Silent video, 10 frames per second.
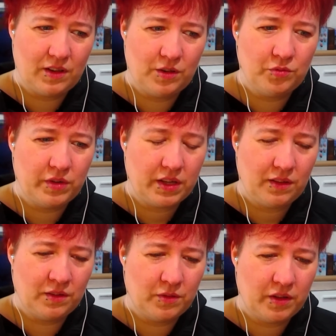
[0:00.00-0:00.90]
Luna
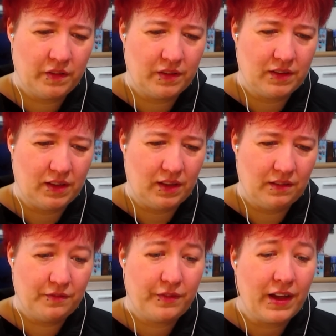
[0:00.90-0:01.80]
University.
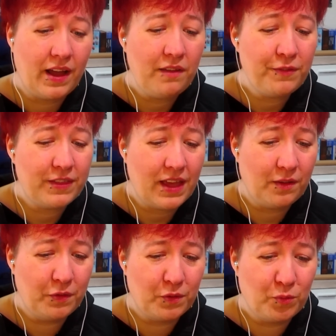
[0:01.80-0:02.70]

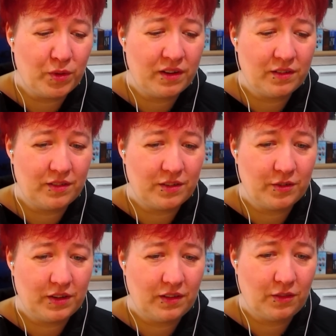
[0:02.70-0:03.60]

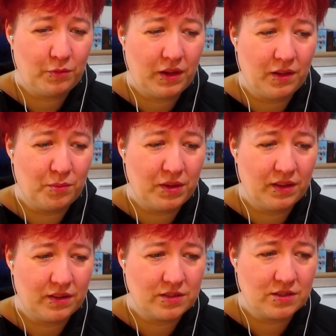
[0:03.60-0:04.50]
5,123. Oh my
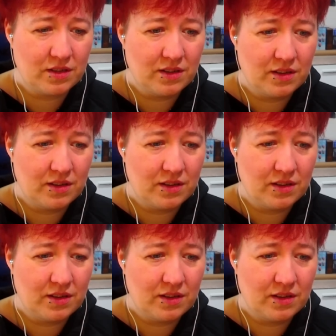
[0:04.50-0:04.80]
gosh.